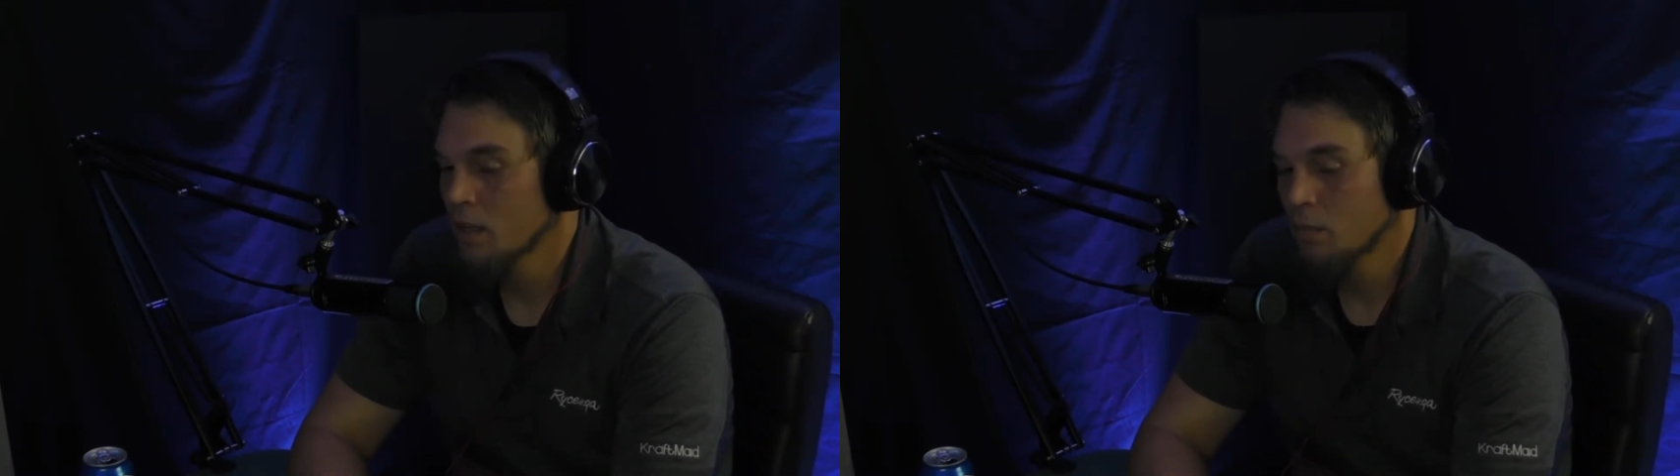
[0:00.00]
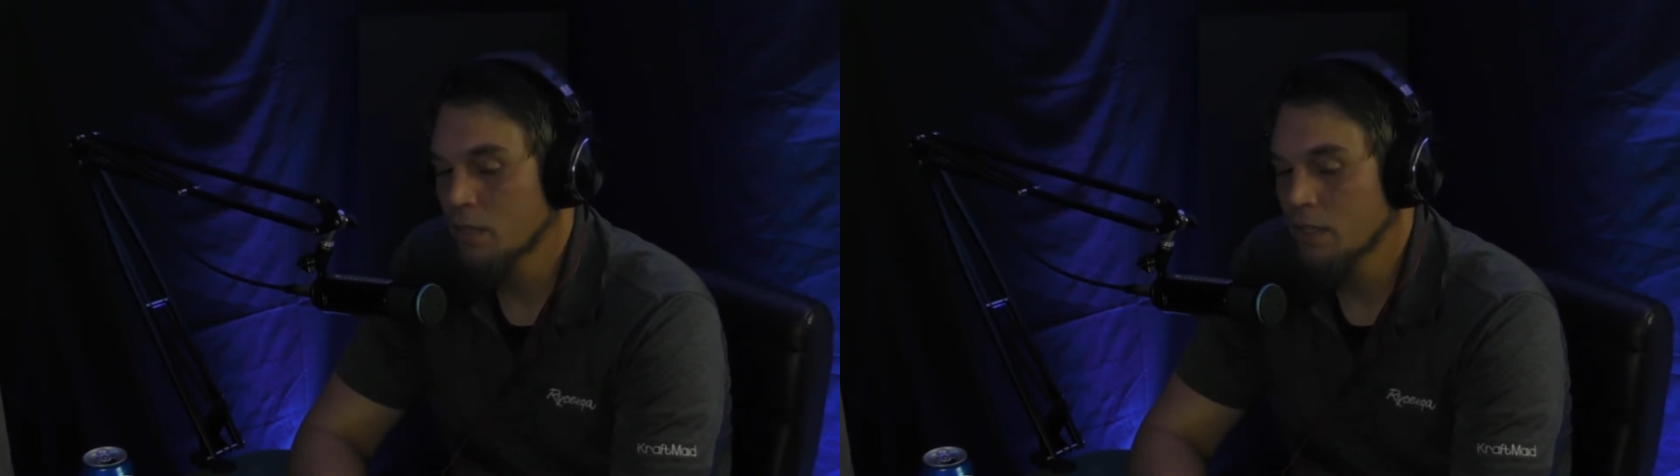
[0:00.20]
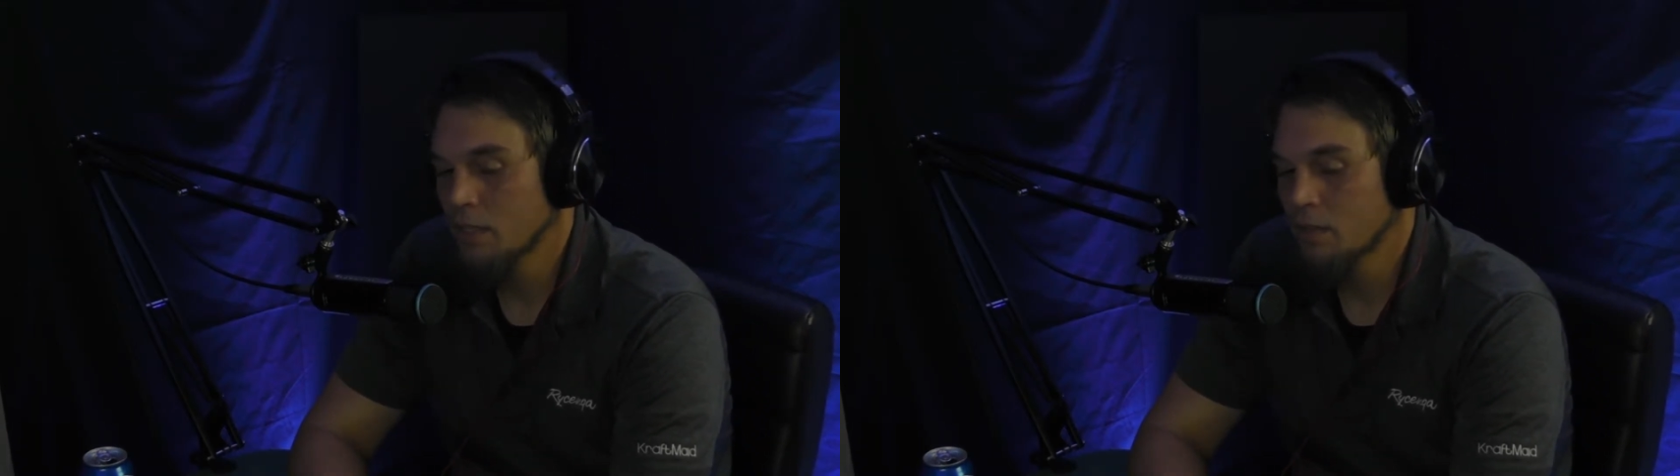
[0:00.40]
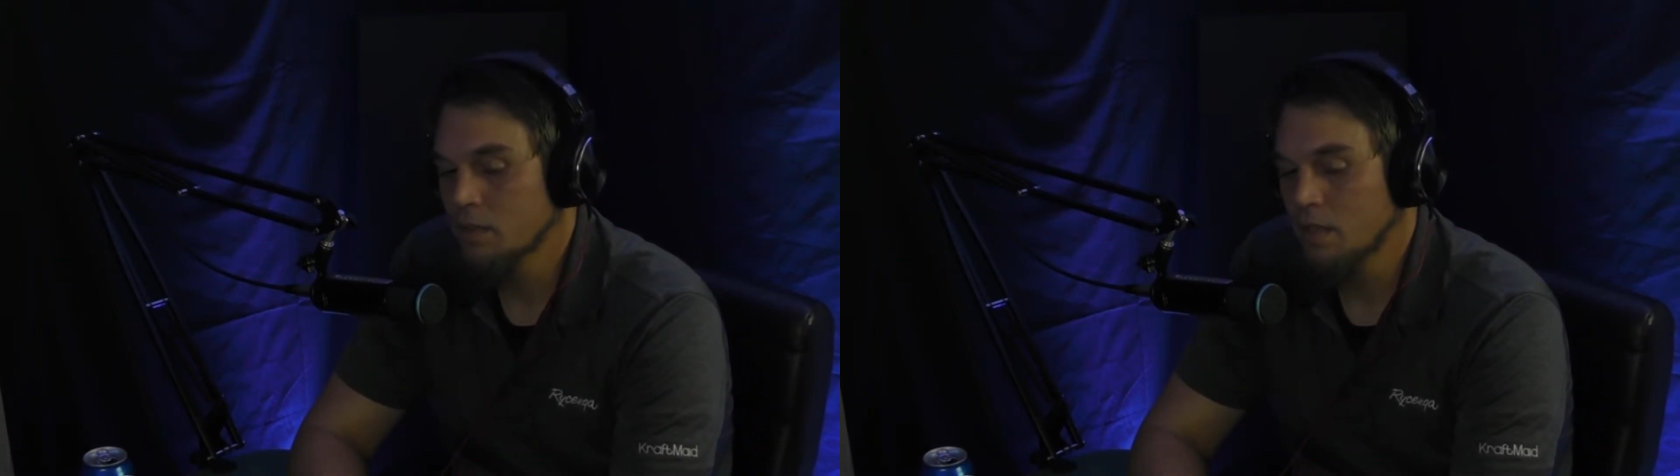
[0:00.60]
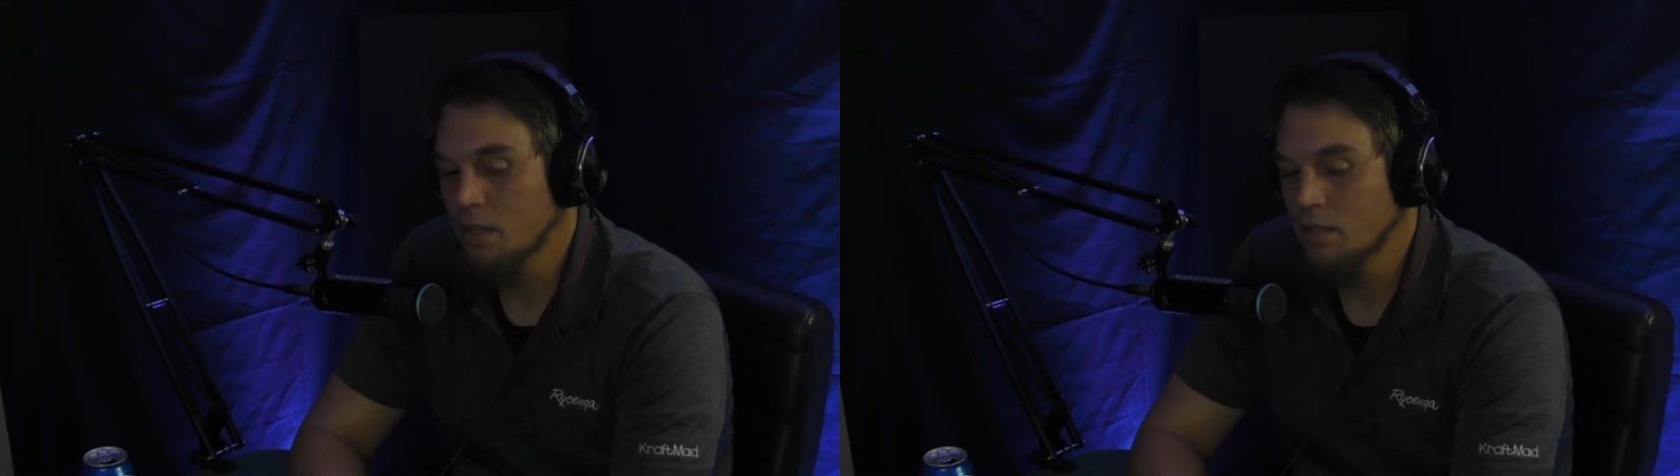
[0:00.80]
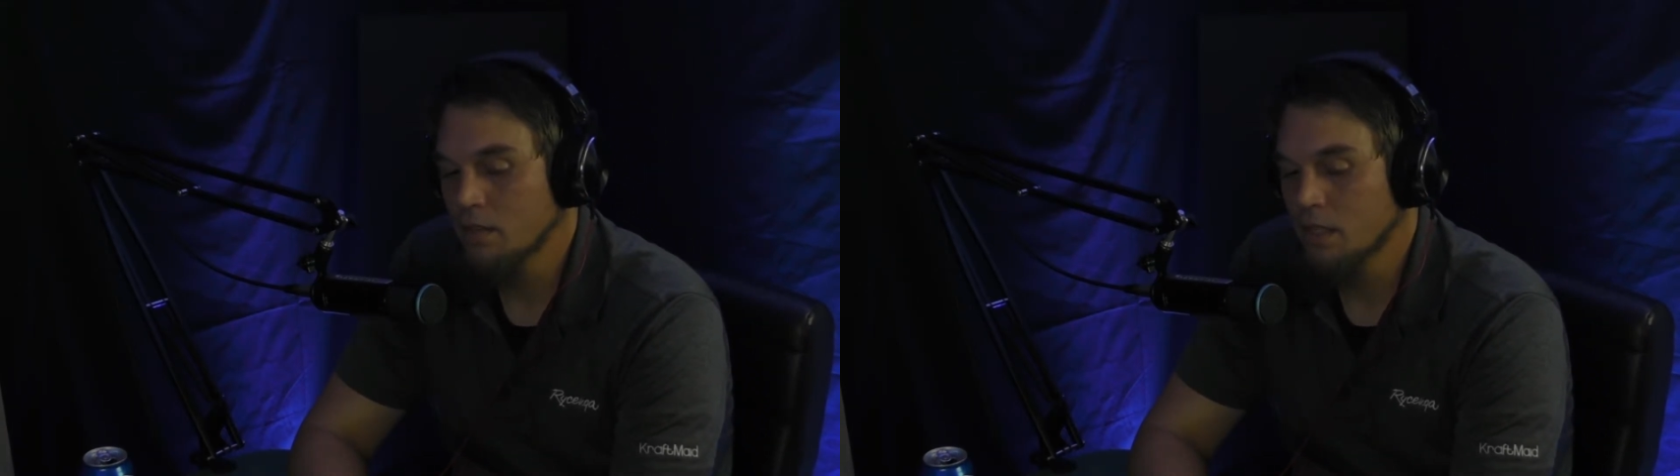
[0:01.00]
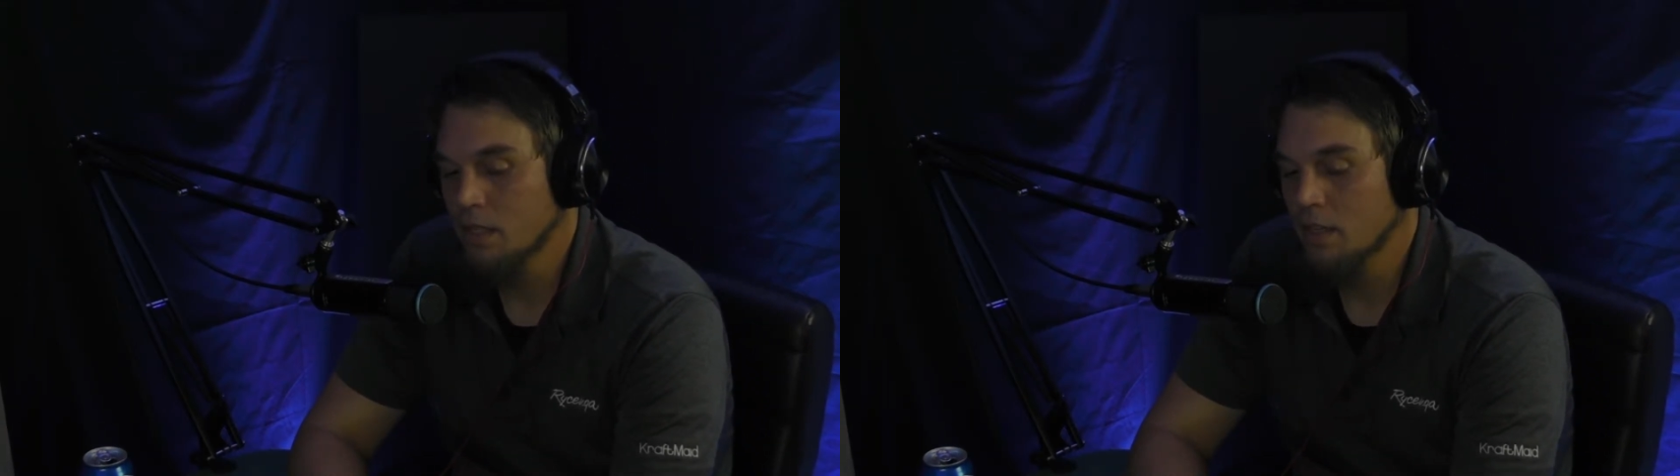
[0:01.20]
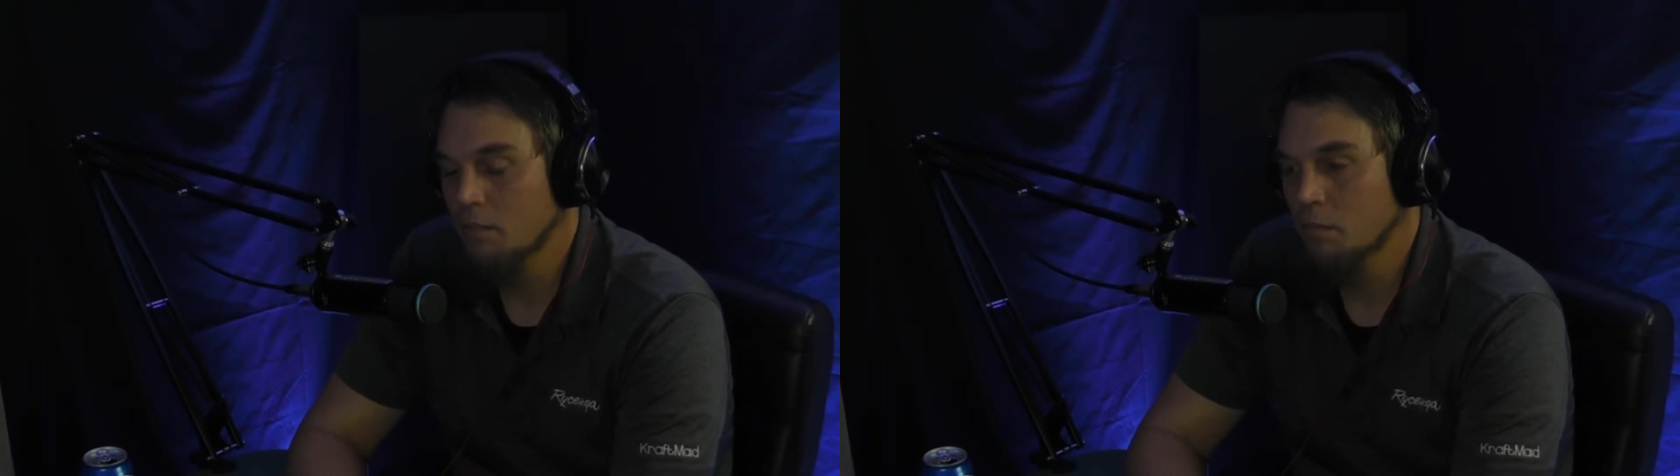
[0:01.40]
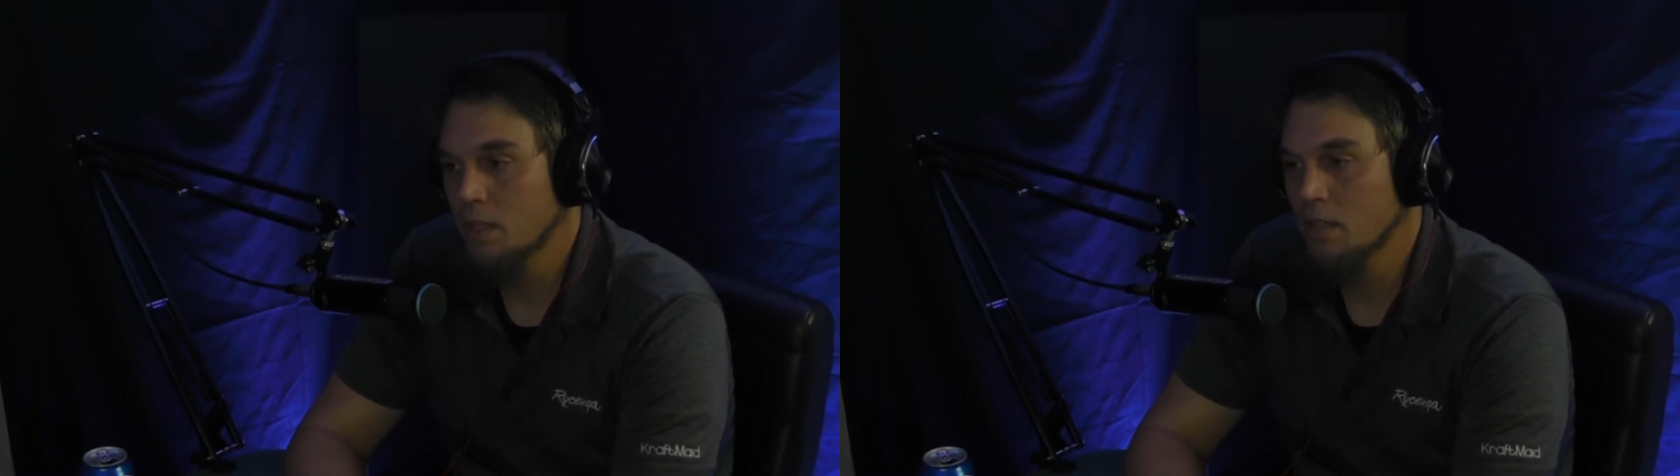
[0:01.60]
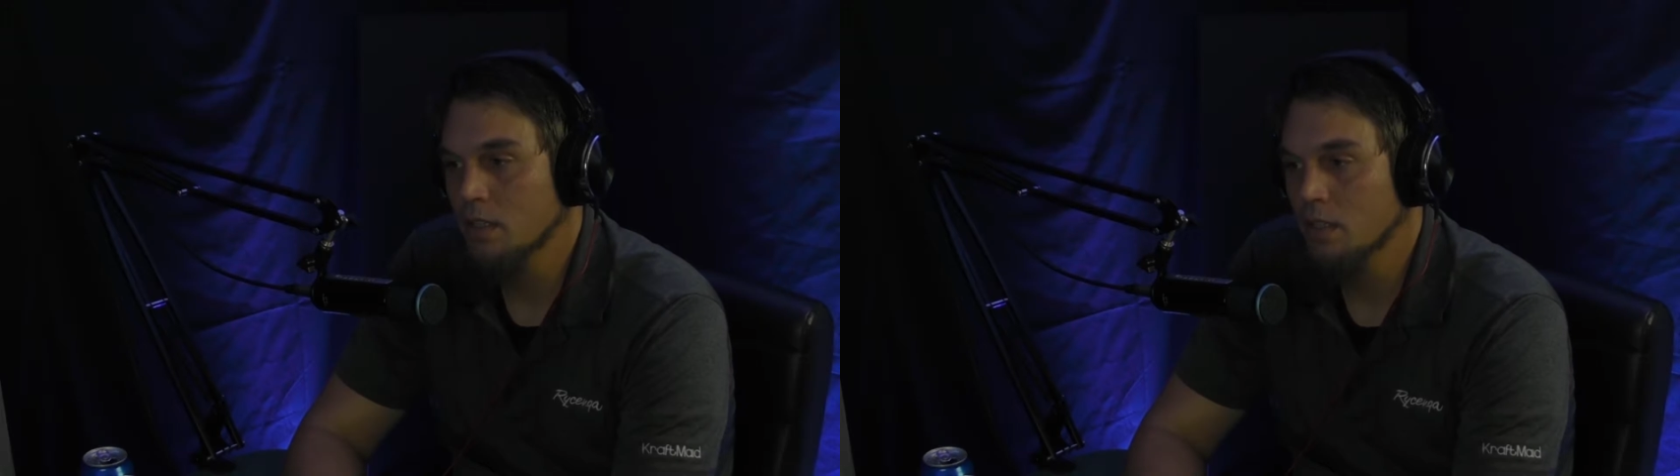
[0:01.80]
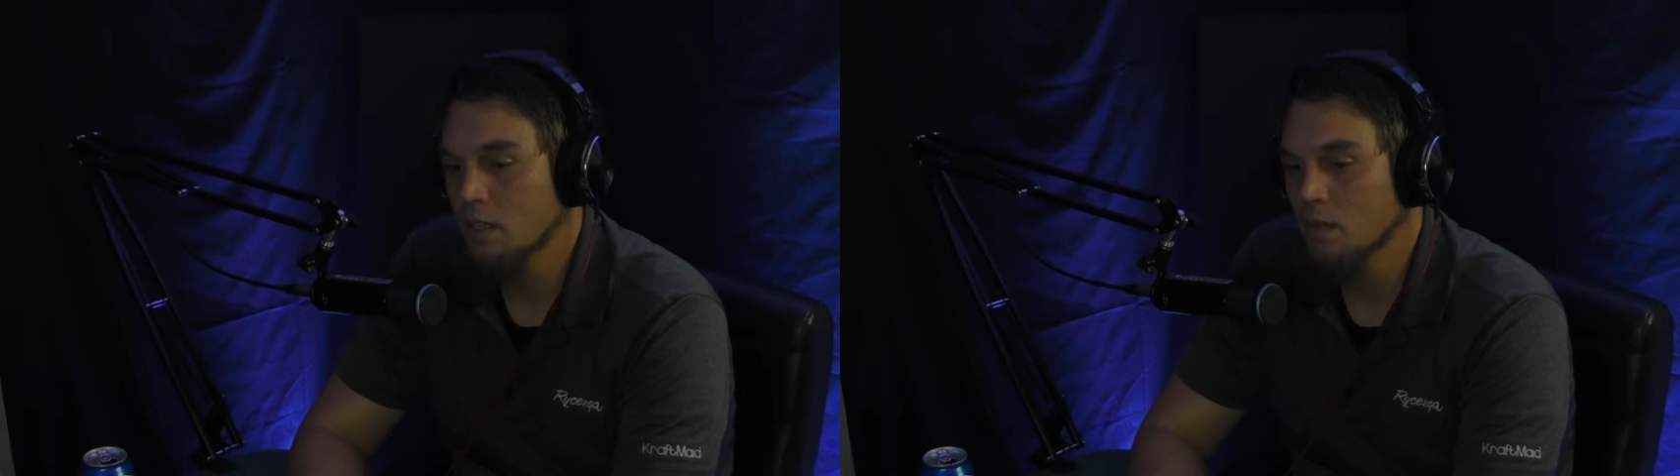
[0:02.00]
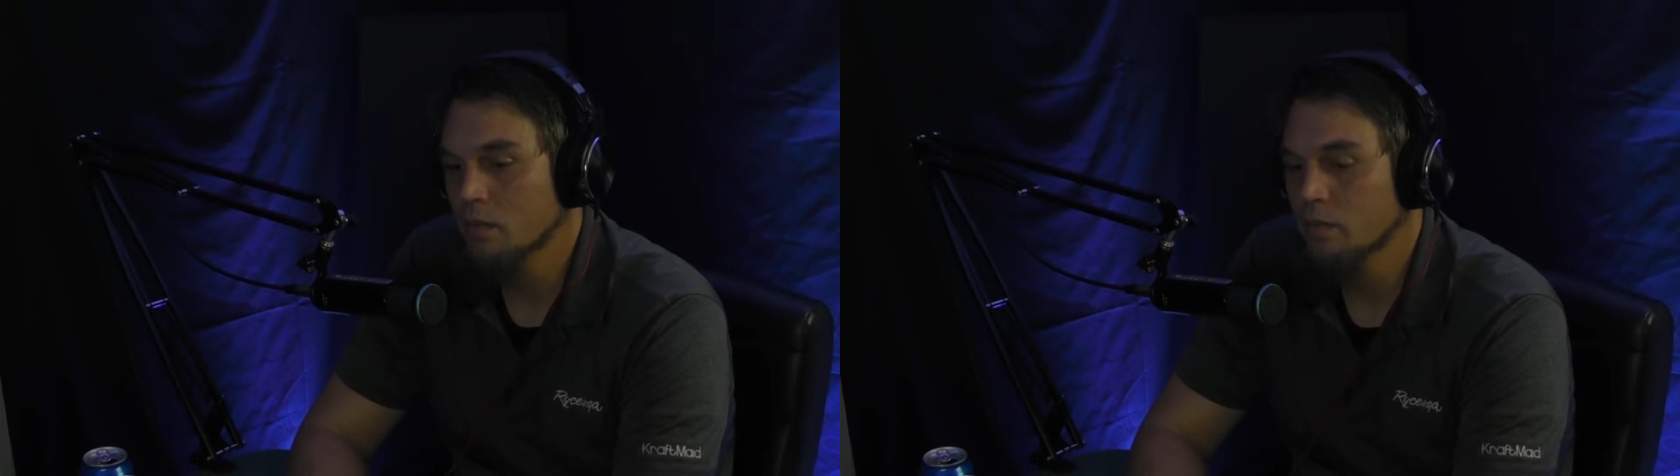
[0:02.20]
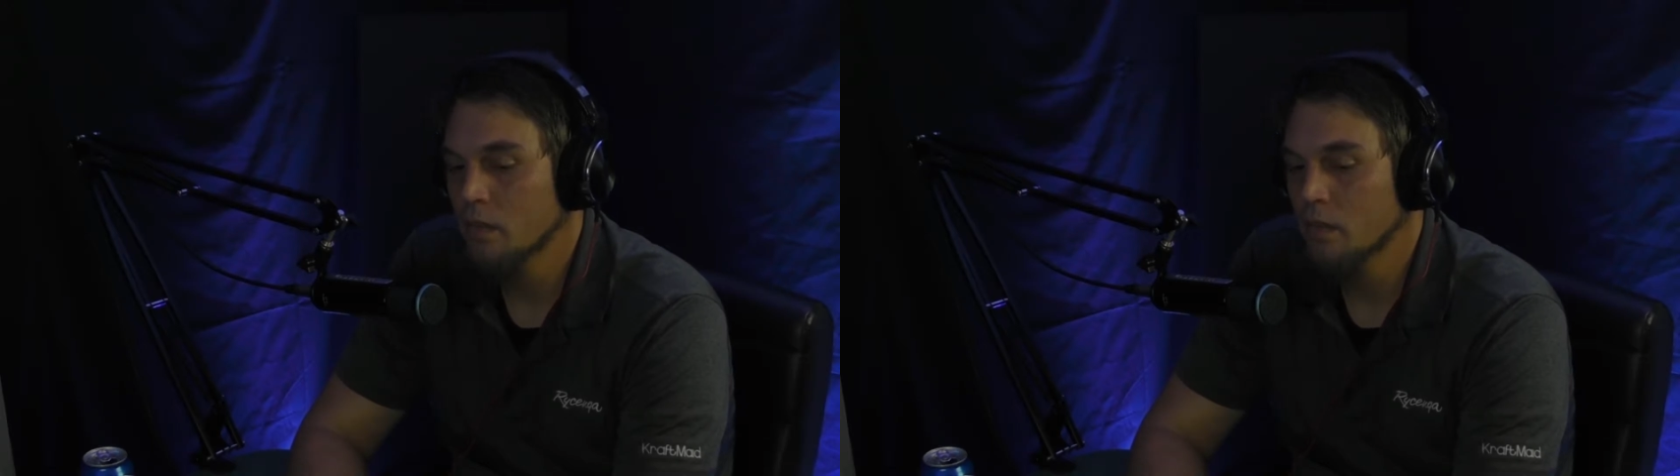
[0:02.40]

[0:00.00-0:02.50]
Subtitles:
But then you'd say things like if P then Q.